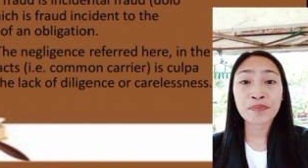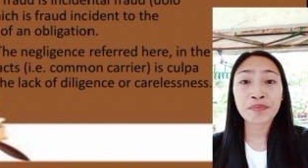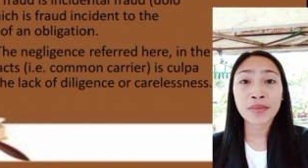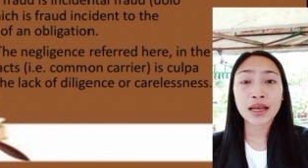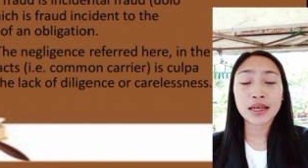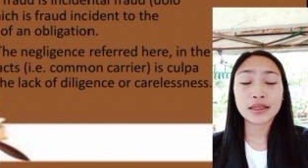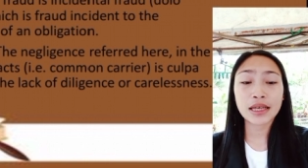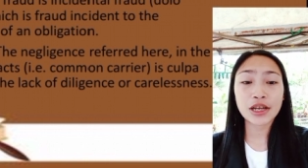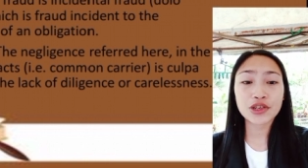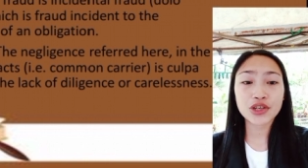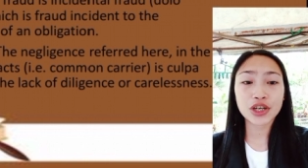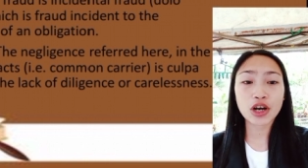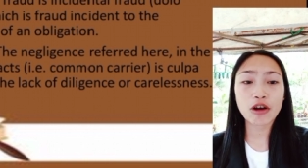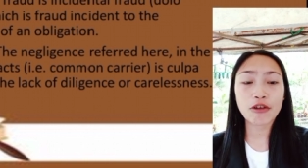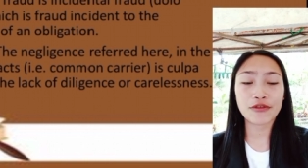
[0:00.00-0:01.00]
nature
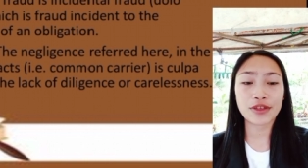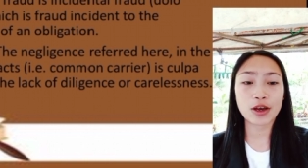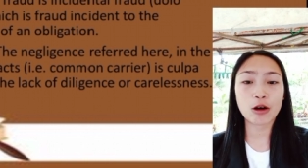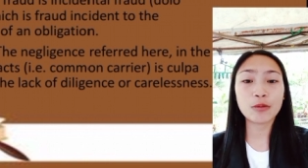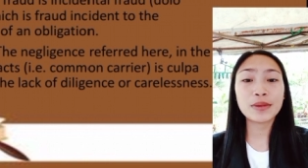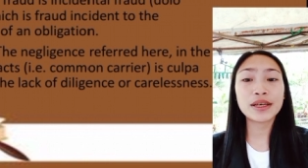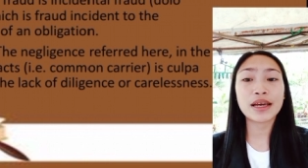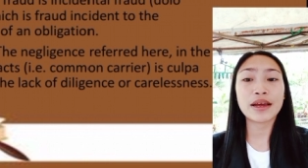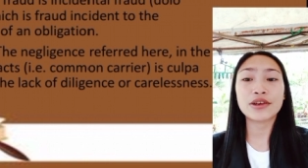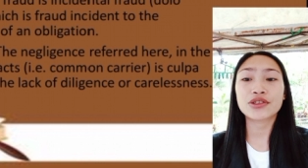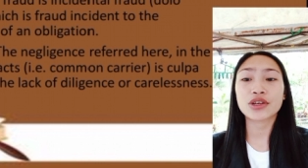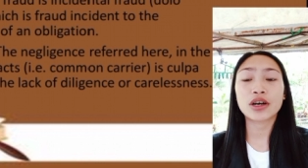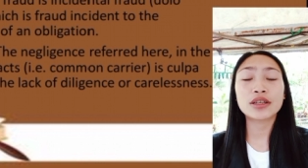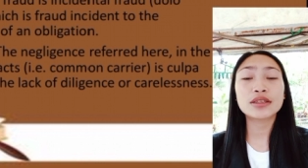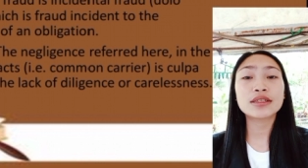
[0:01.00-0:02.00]
of the
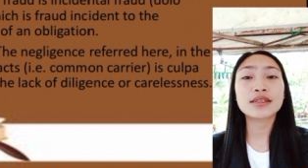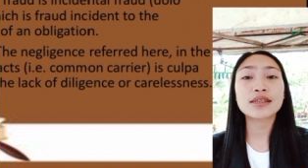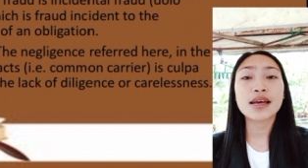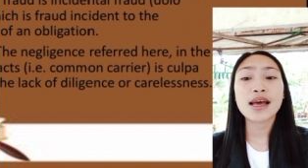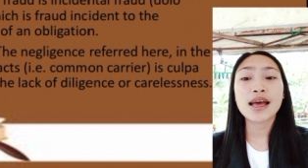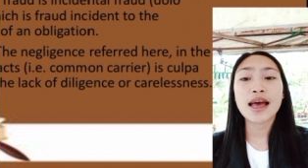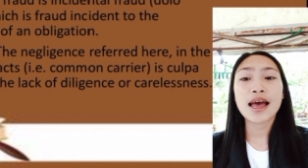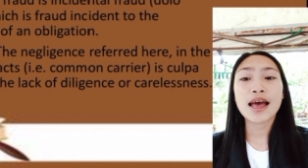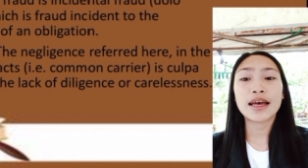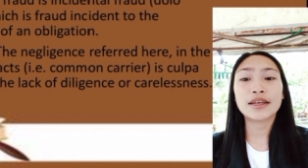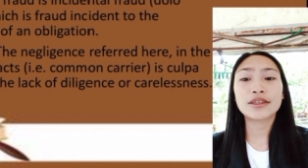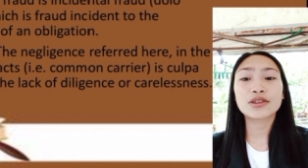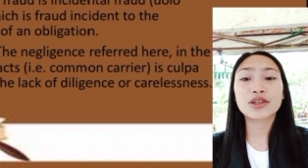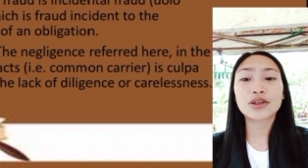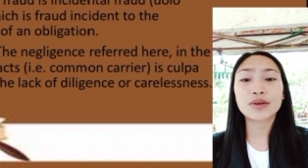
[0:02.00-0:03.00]
obligations and
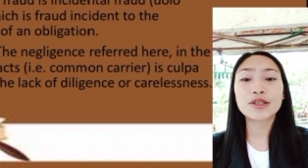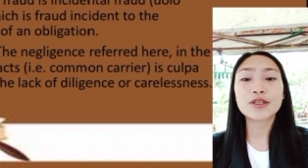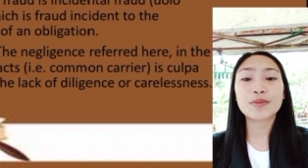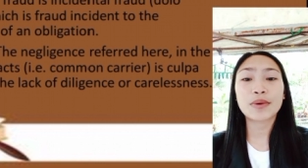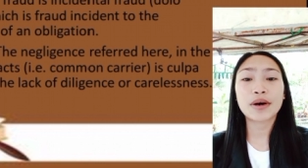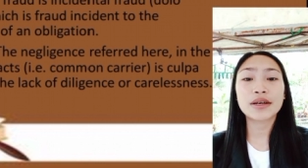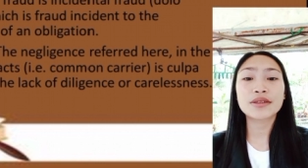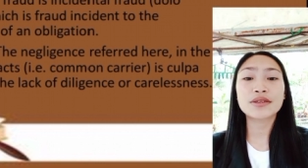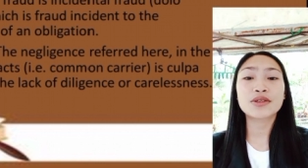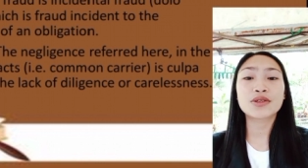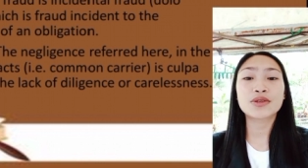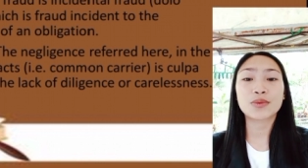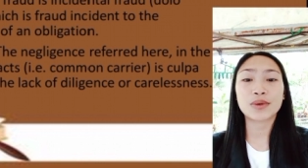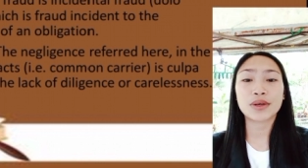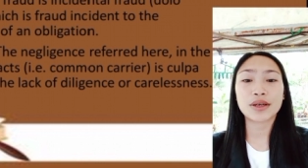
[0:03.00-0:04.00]
corresponds
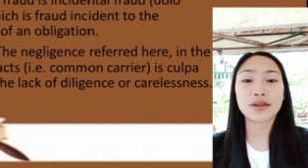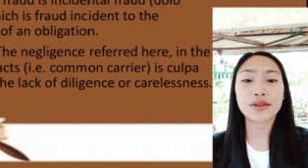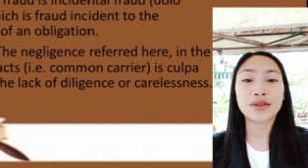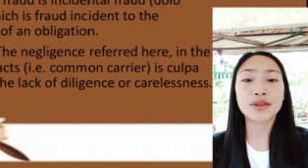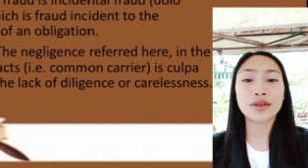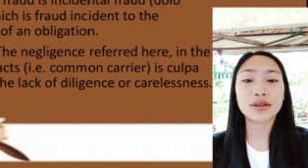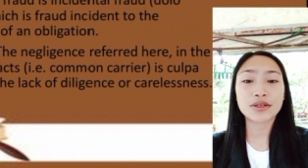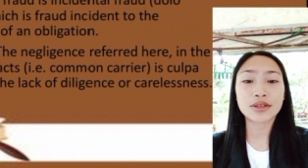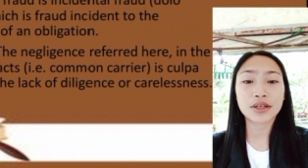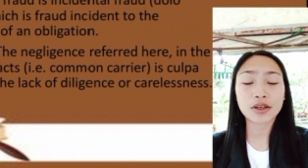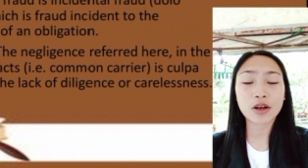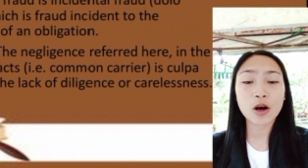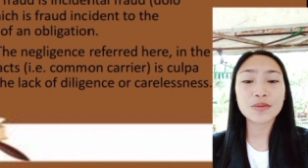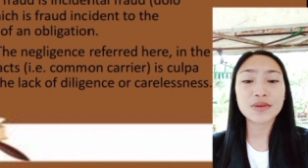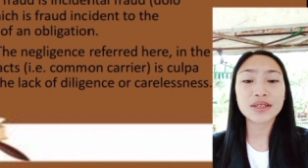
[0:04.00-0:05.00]
with
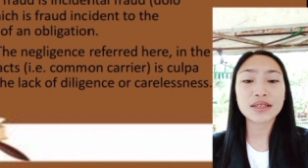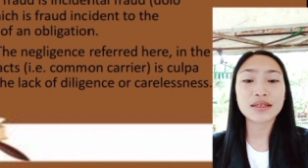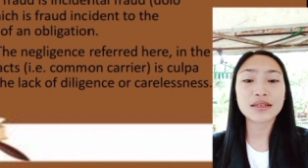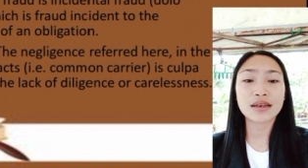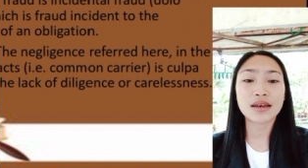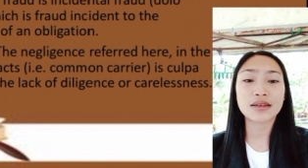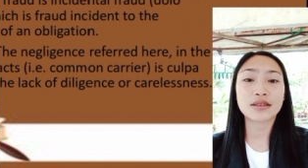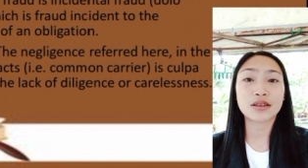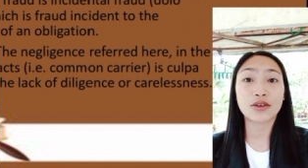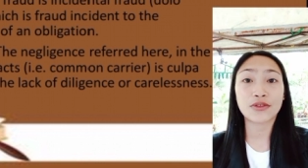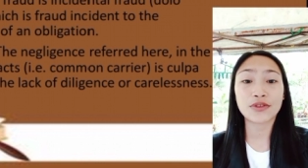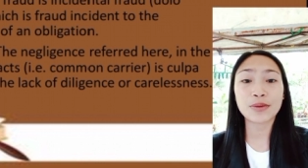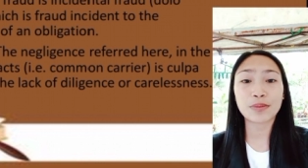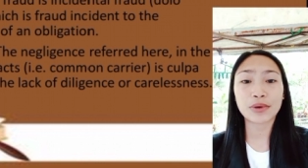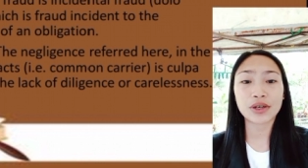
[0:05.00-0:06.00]
circumstances of the
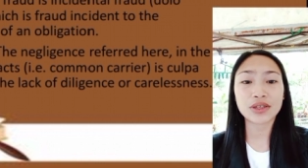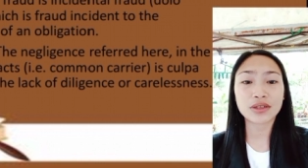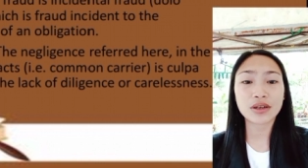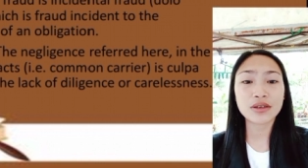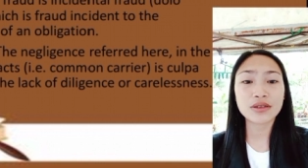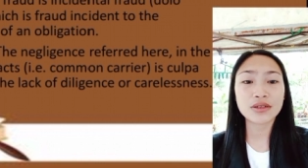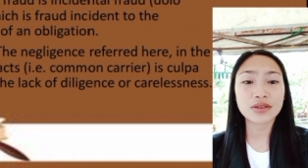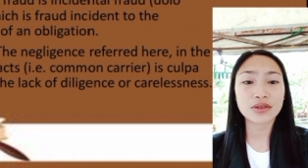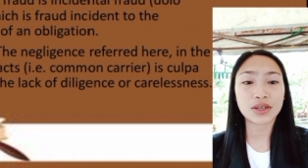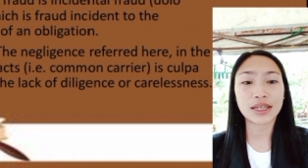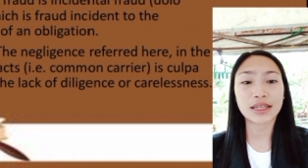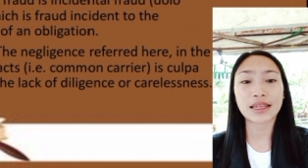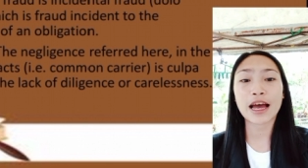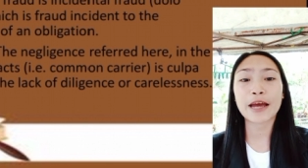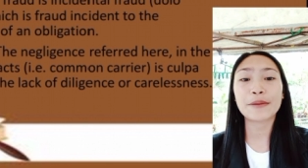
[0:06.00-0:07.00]
persons or the
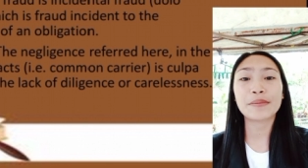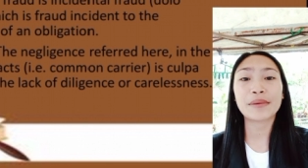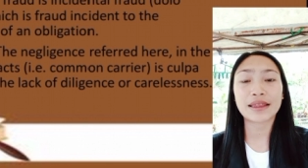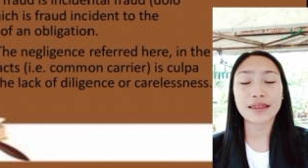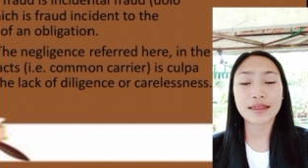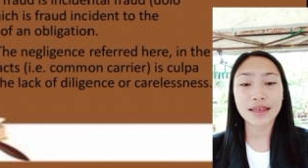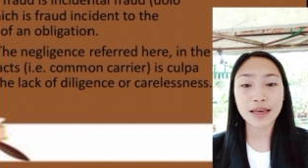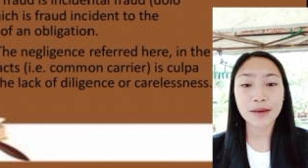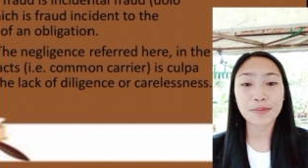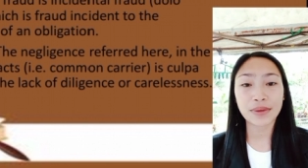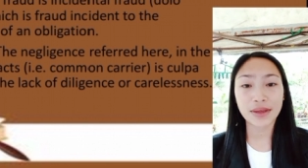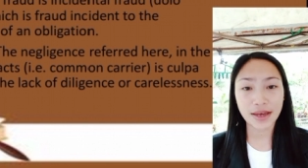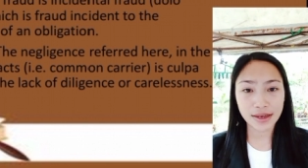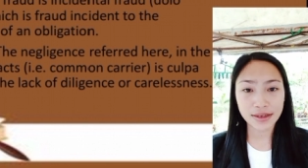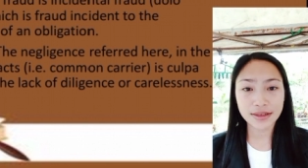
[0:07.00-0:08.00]
time at the
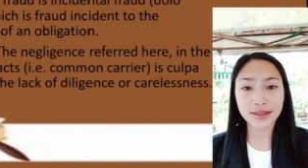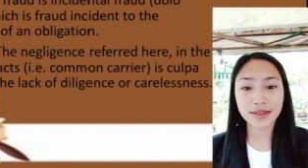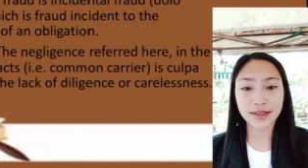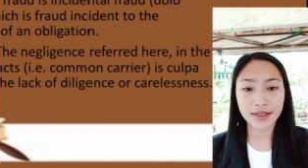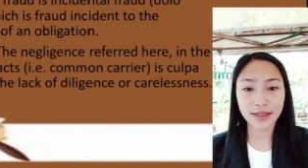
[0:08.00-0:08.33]
place.